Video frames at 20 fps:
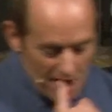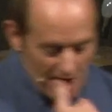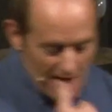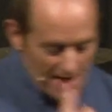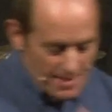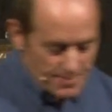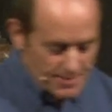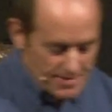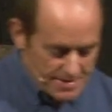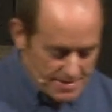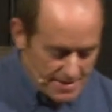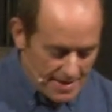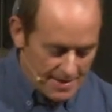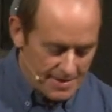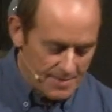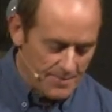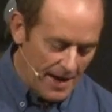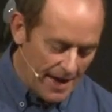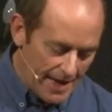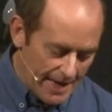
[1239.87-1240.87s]
80% of
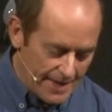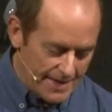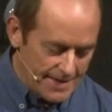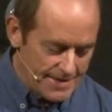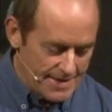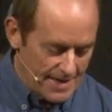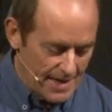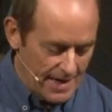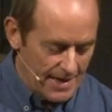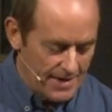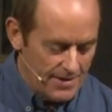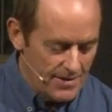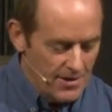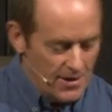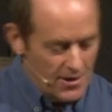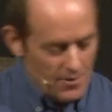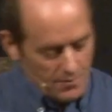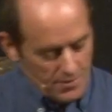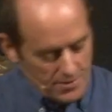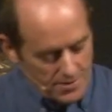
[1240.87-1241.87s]
them, 8 out of 10,
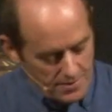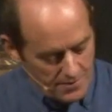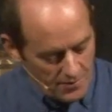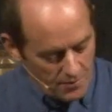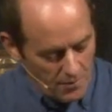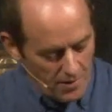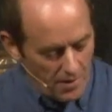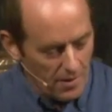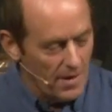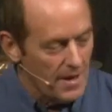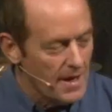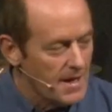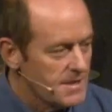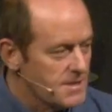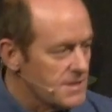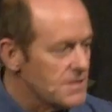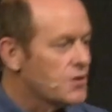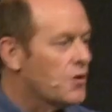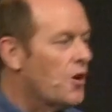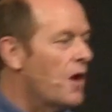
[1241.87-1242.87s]
were doing well.
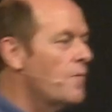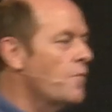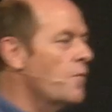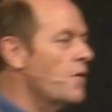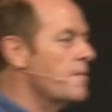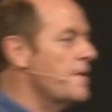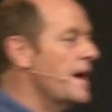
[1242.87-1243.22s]
Just a comment, what